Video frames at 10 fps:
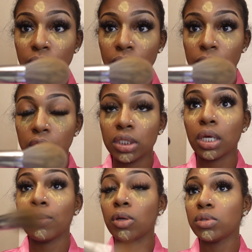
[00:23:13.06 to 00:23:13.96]
brush.
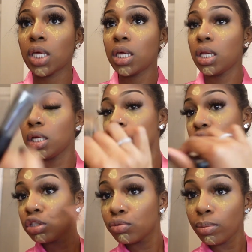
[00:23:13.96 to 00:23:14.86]
I'm gonna take it and
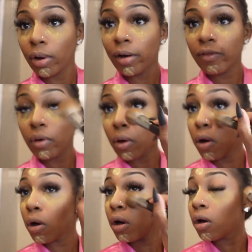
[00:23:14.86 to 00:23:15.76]
just sweep off
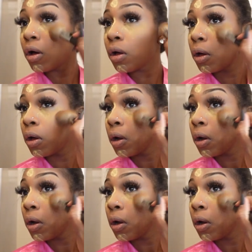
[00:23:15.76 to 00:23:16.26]
all